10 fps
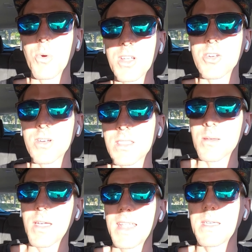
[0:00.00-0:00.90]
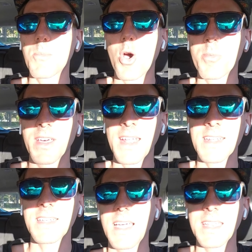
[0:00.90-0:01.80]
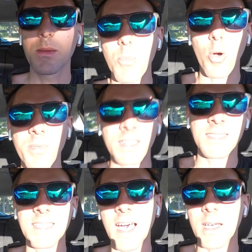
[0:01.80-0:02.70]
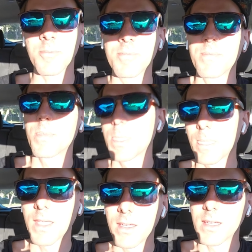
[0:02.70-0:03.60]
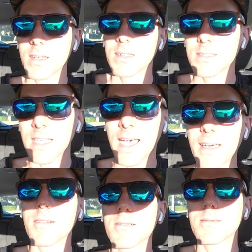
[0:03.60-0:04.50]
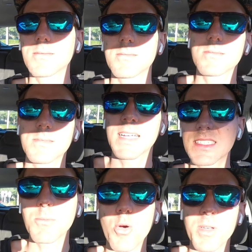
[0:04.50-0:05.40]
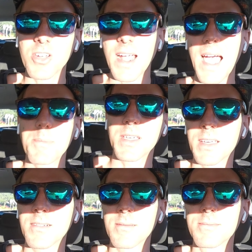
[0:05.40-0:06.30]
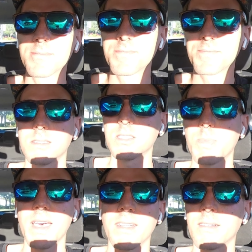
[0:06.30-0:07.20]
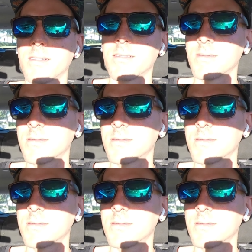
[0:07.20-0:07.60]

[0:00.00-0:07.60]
when you're in any moment in time, that's a moment you're happy in. Spend